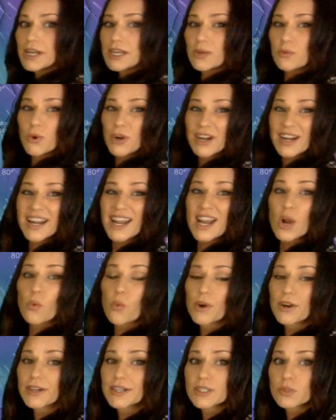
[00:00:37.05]
So anywhere
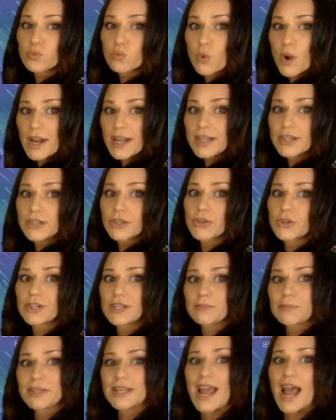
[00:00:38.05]
where it's white, you're
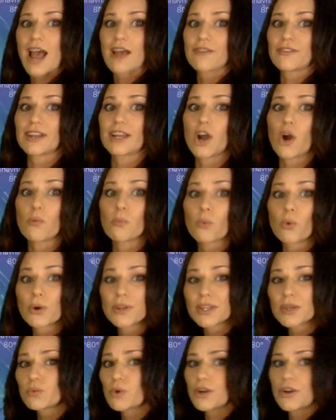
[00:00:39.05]
going to be having
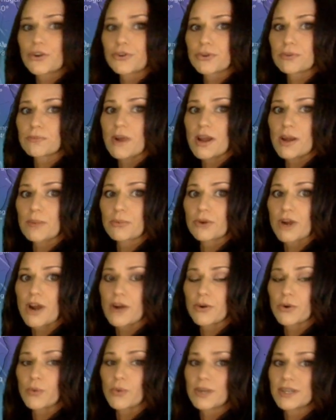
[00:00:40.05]
more than
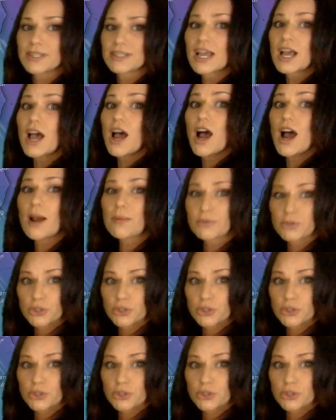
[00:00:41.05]
100-mile-per-hour winds,